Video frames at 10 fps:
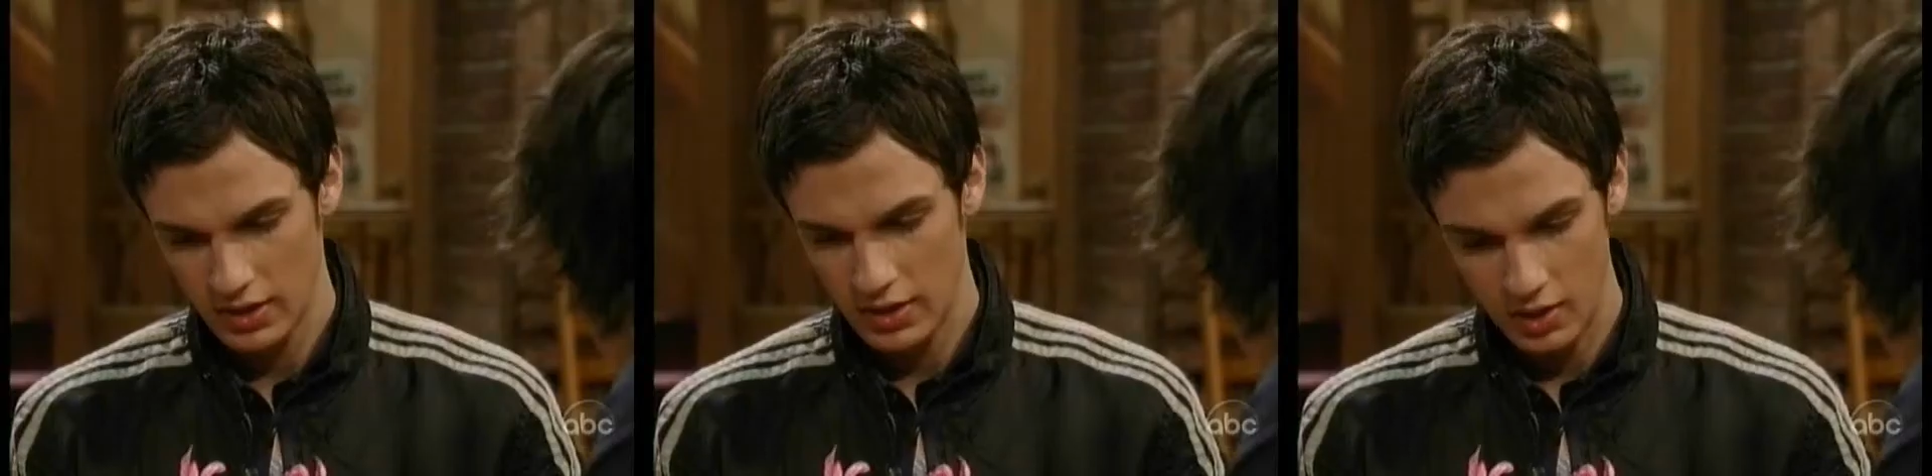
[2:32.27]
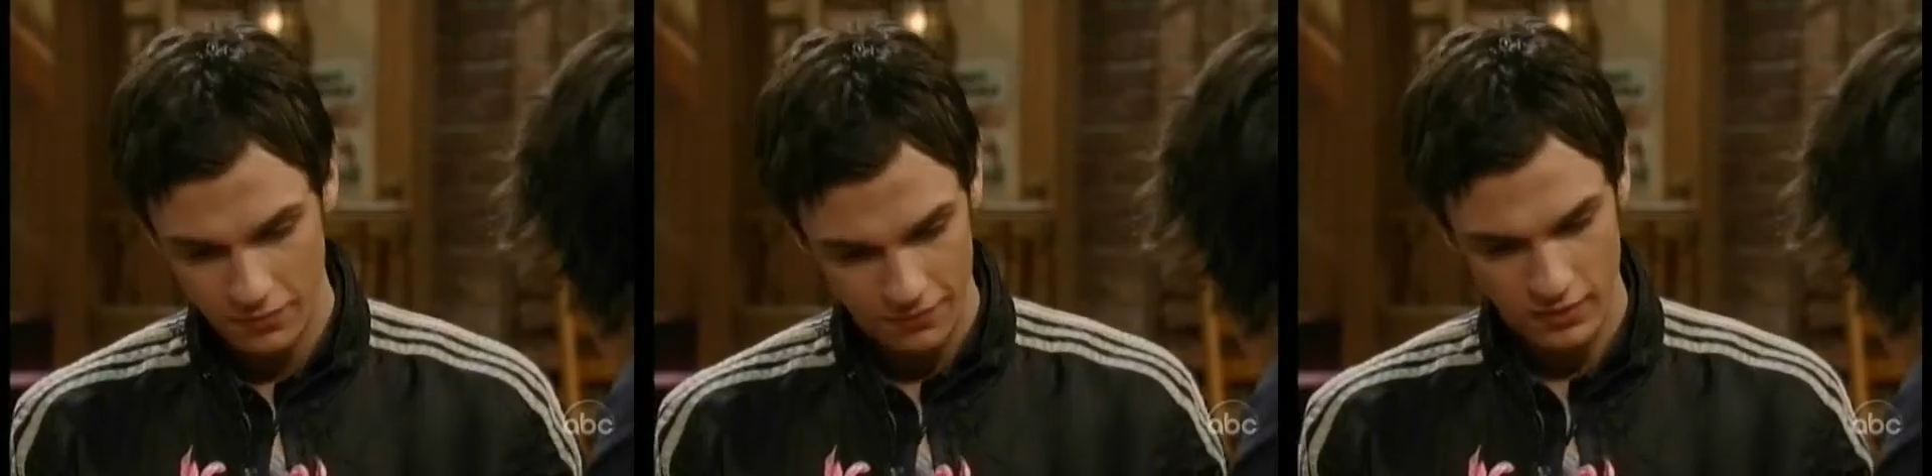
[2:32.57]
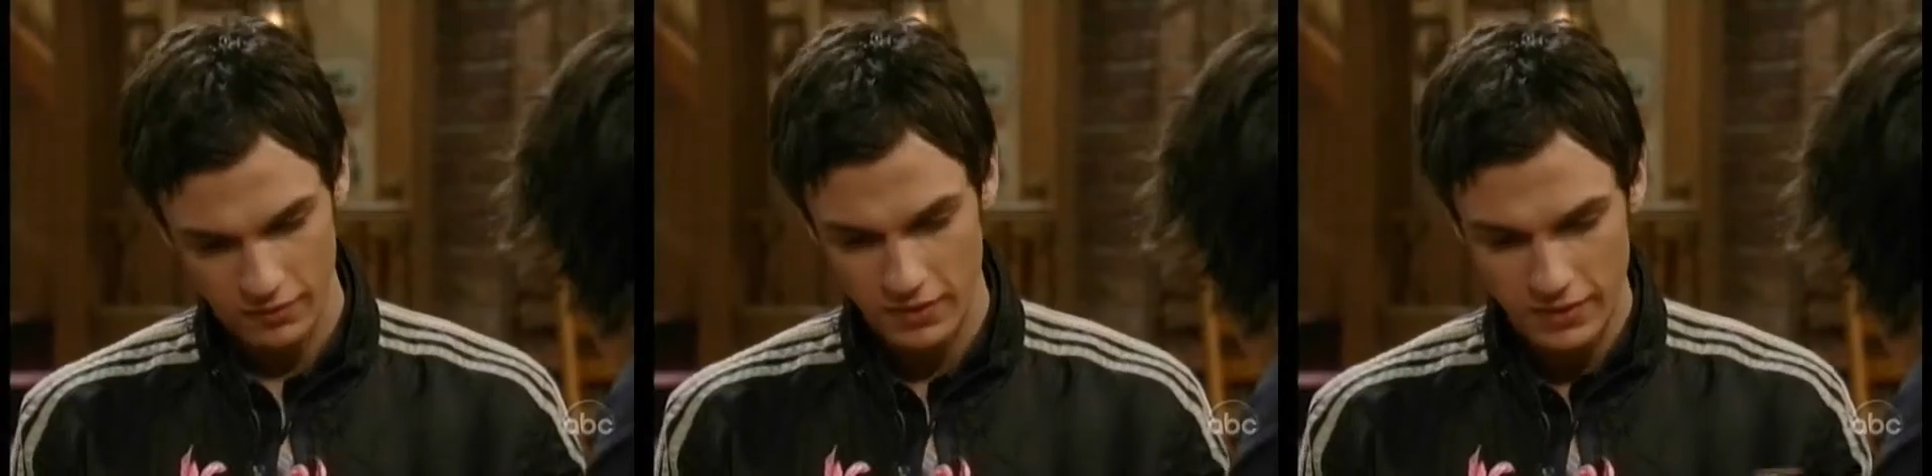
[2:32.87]
you know, if,
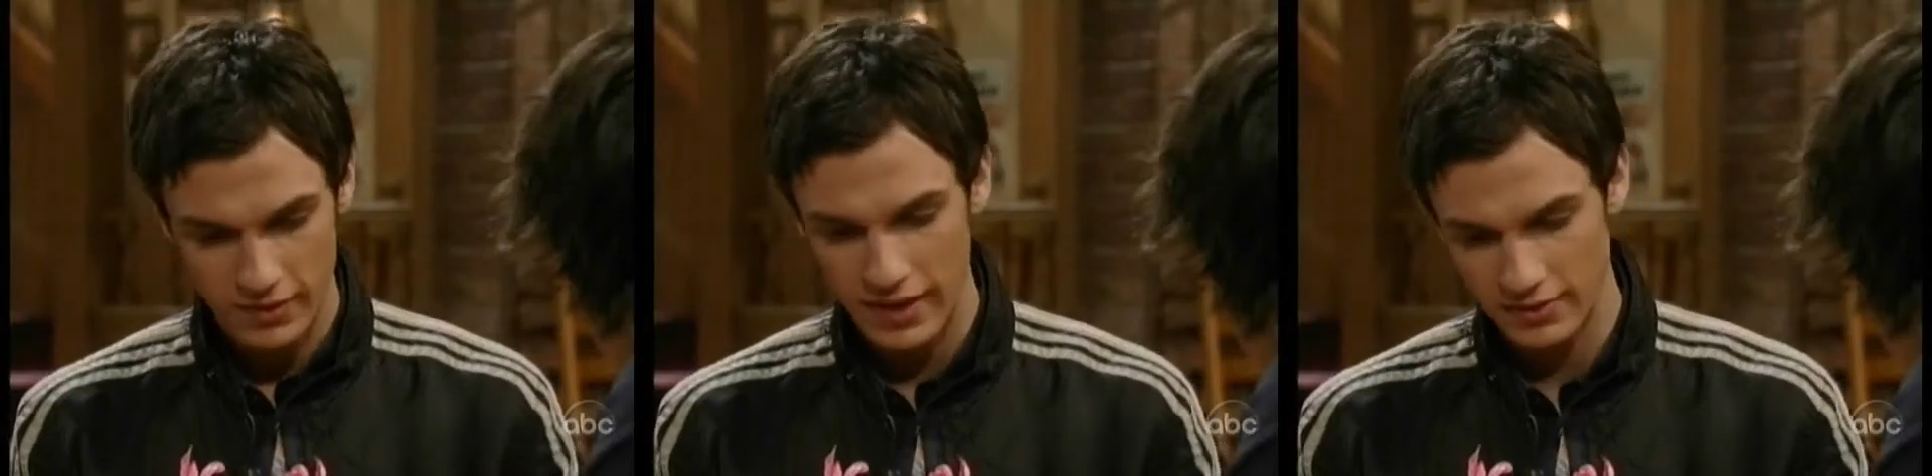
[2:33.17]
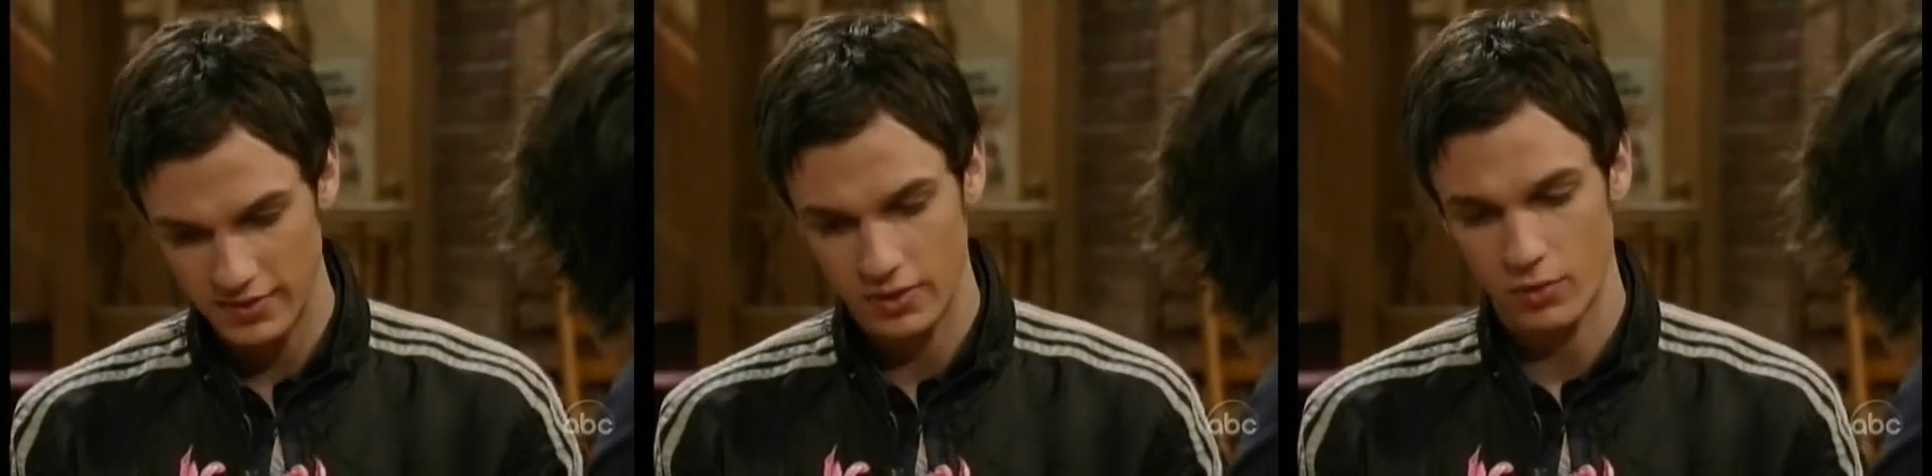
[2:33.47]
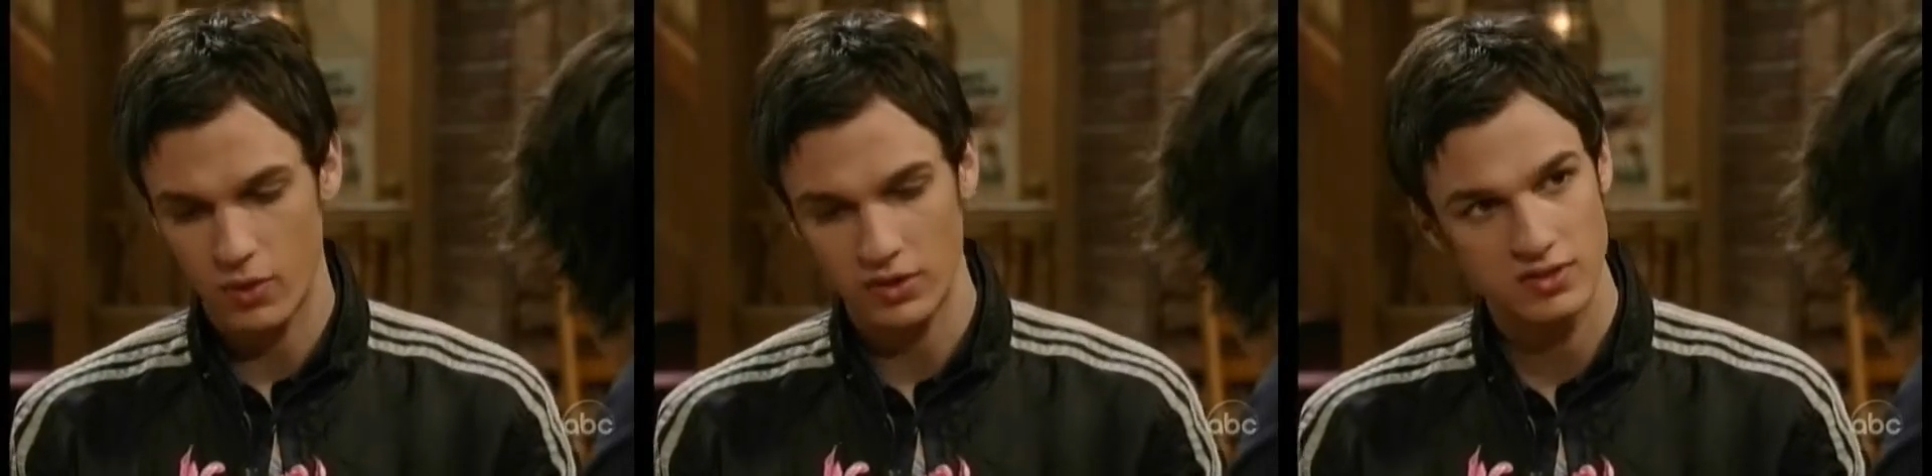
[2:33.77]
if Ethan hadn't sent the
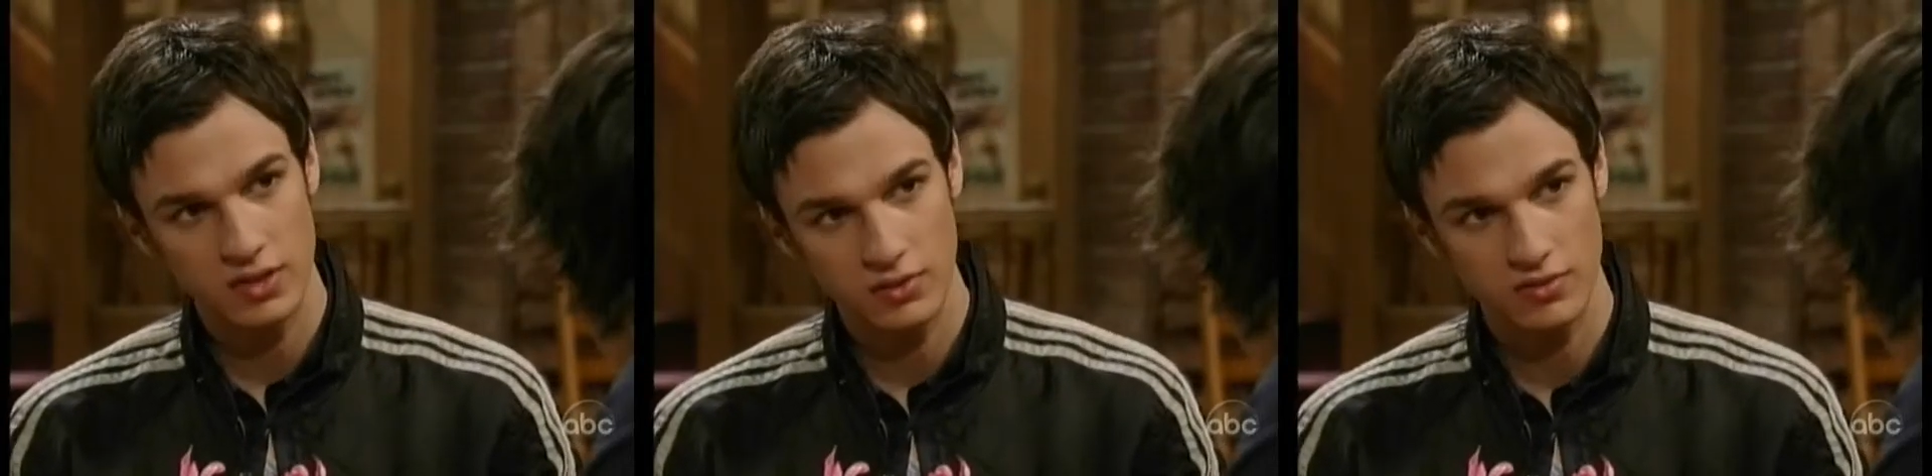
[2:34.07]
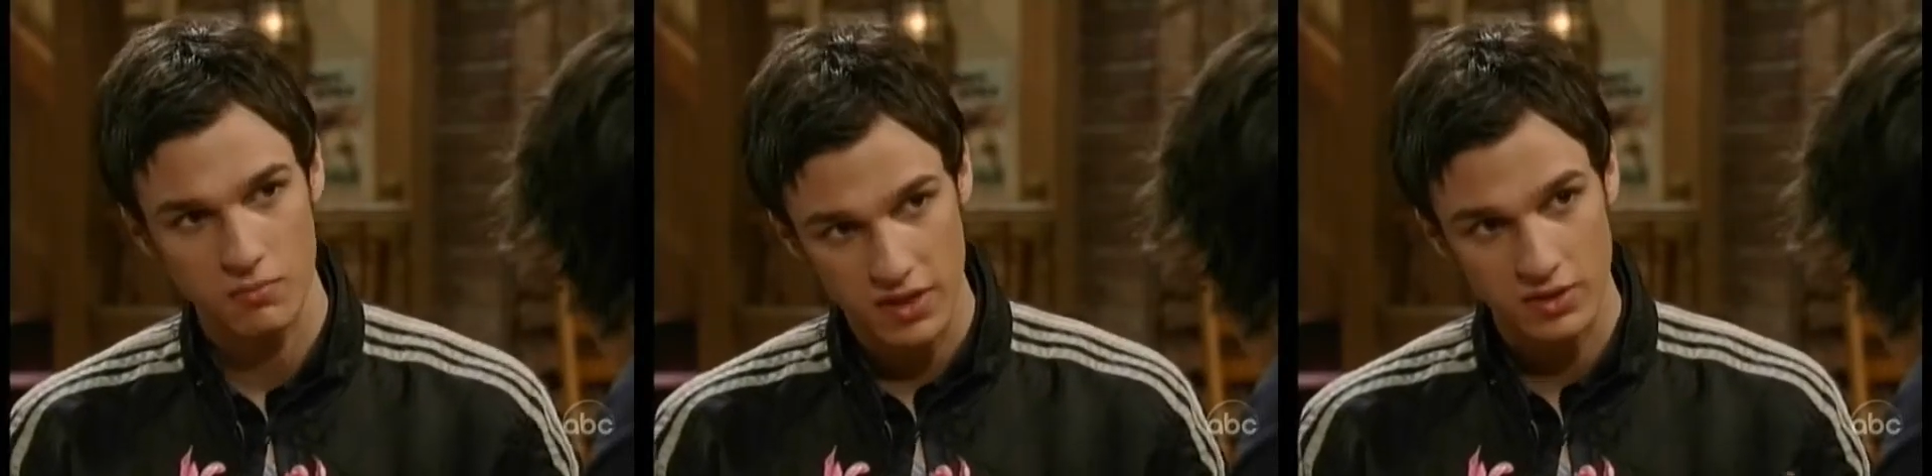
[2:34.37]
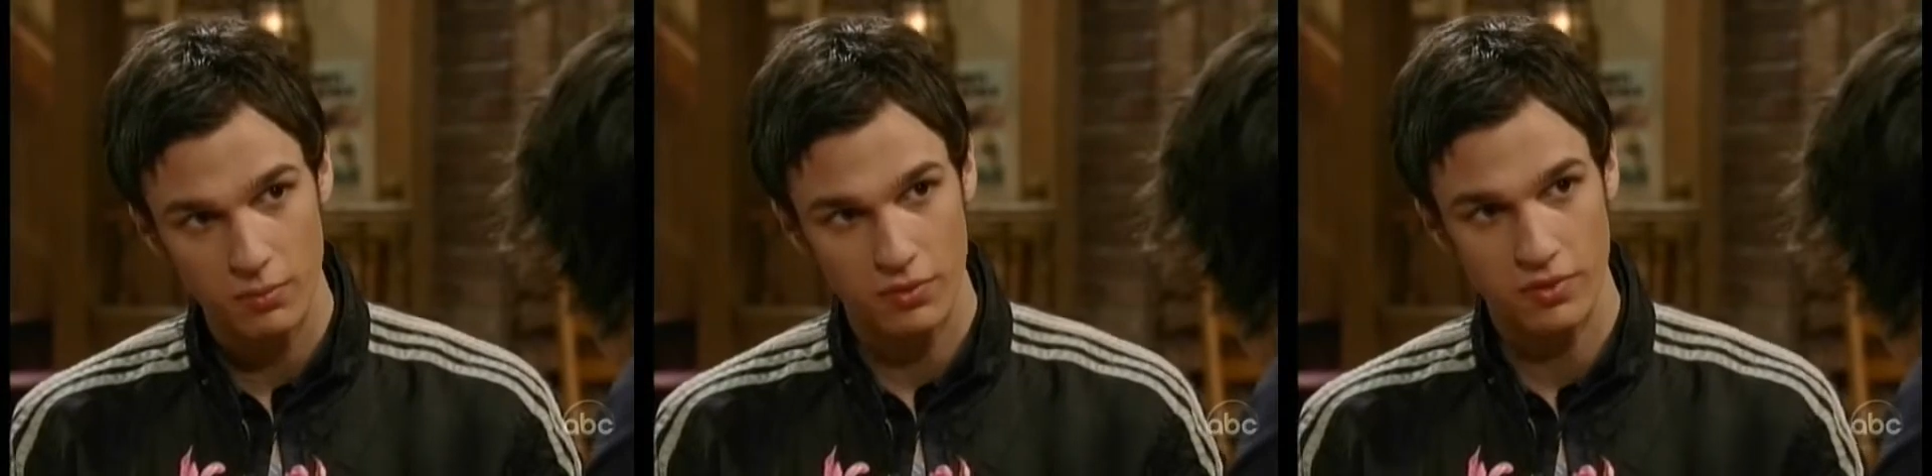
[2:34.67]
wrong signals and messed
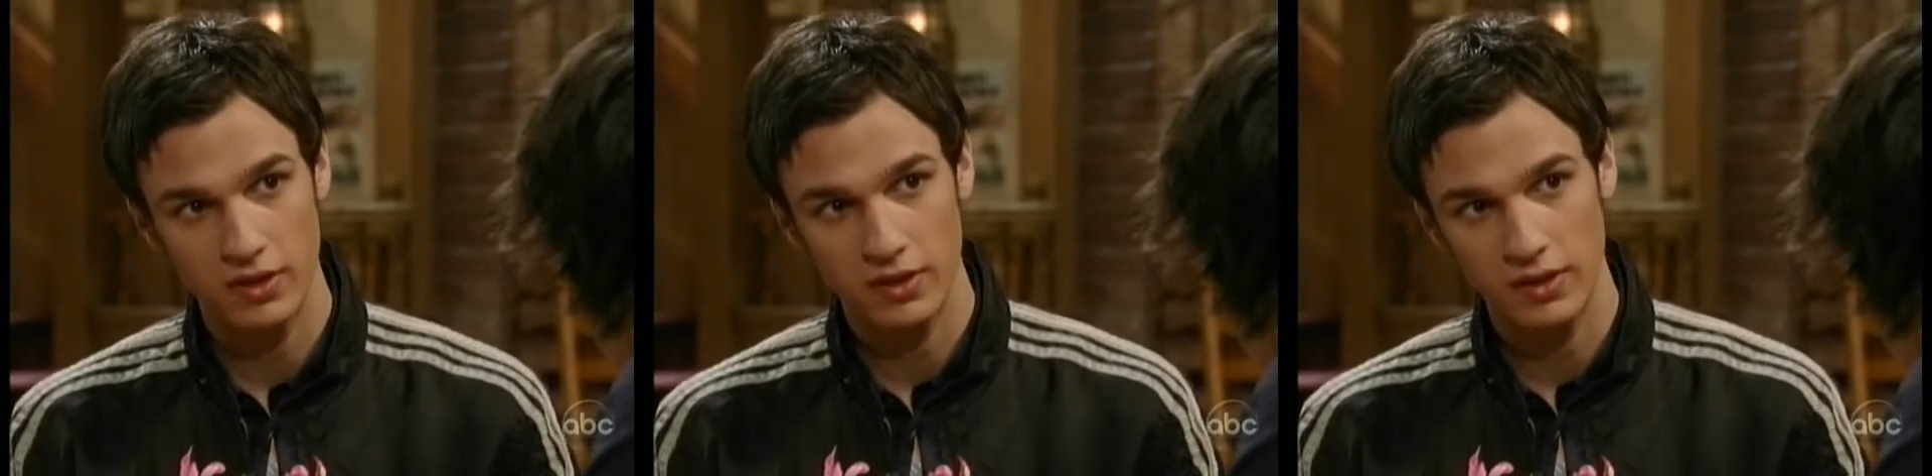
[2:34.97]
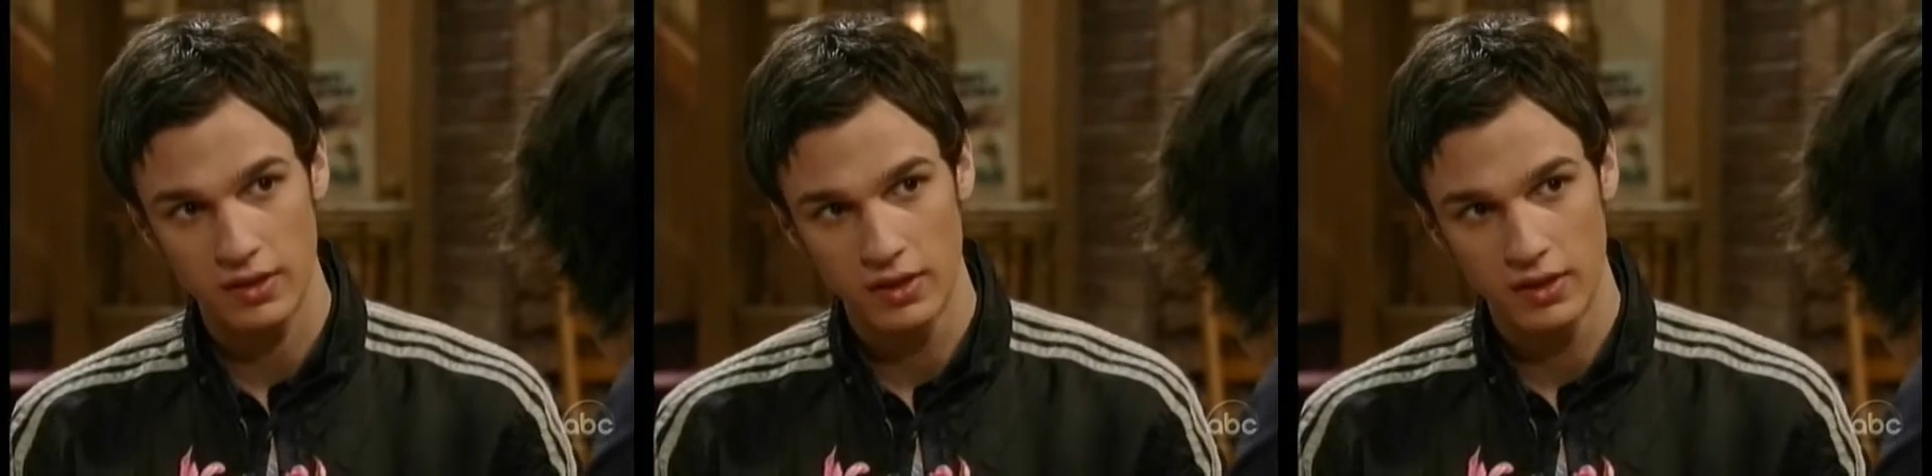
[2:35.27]
up her thinking,